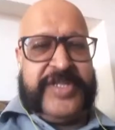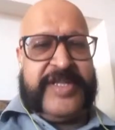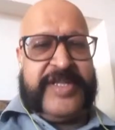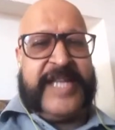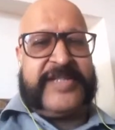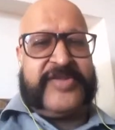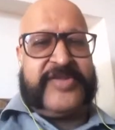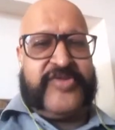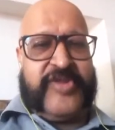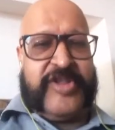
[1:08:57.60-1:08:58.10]
to all
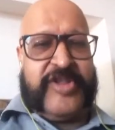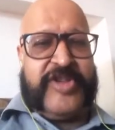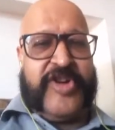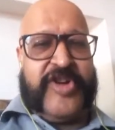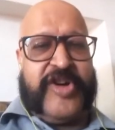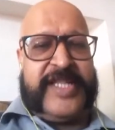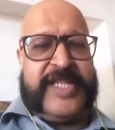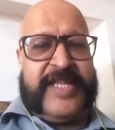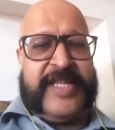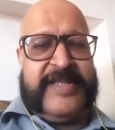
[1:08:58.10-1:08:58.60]
the
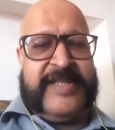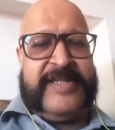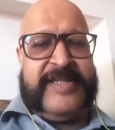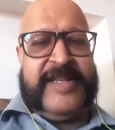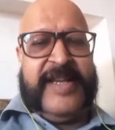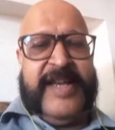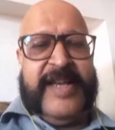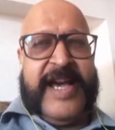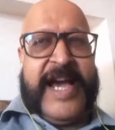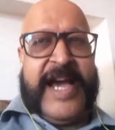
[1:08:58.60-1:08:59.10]
organizers,
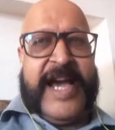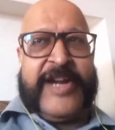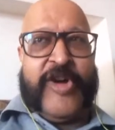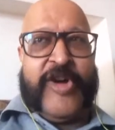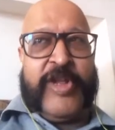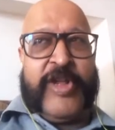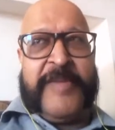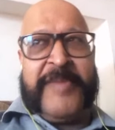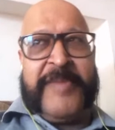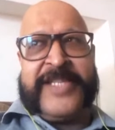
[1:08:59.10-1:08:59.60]
and all the
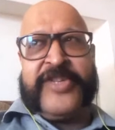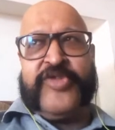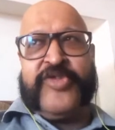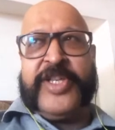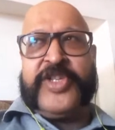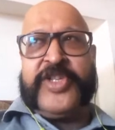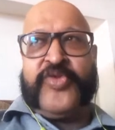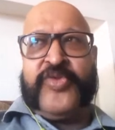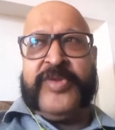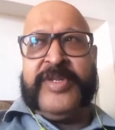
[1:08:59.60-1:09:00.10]
best to the
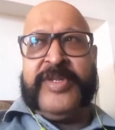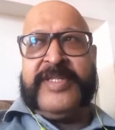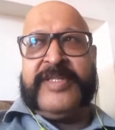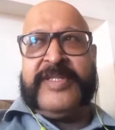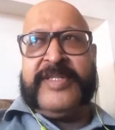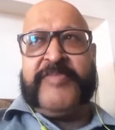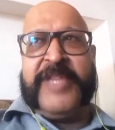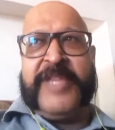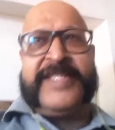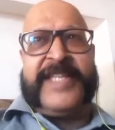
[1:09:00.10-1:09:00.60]
students.
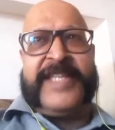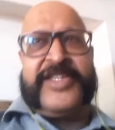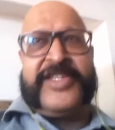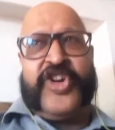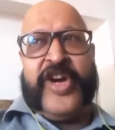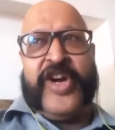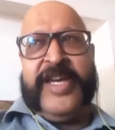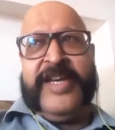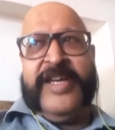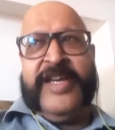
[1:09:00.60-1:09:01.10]
Please enjoy
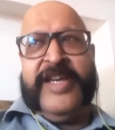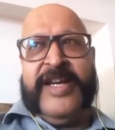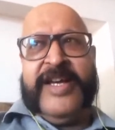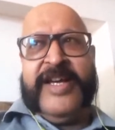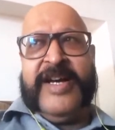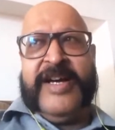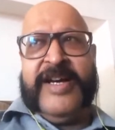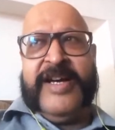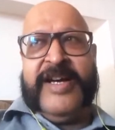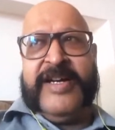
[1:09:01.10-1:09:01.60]

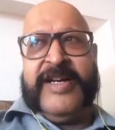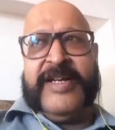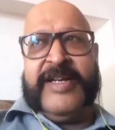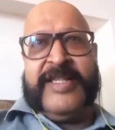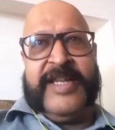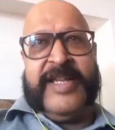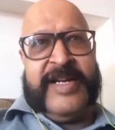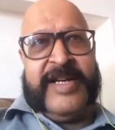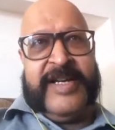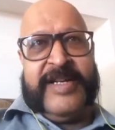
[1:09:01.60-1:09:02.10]

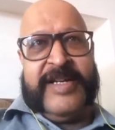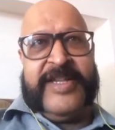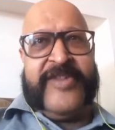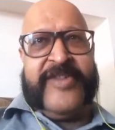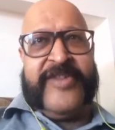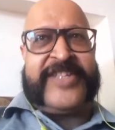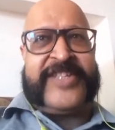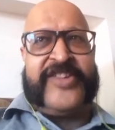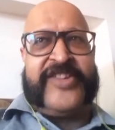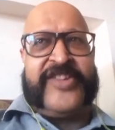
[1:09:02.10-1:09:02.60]
the
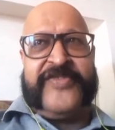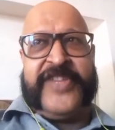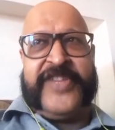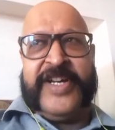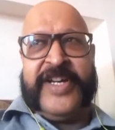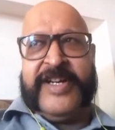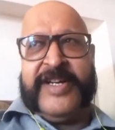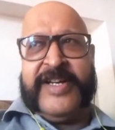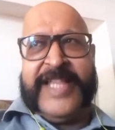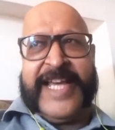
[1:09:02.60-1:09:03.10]
rest of
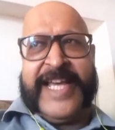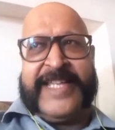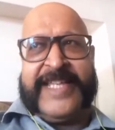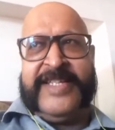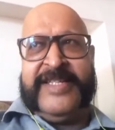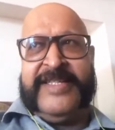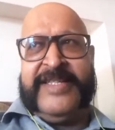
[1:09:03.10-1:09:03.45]
the lectures.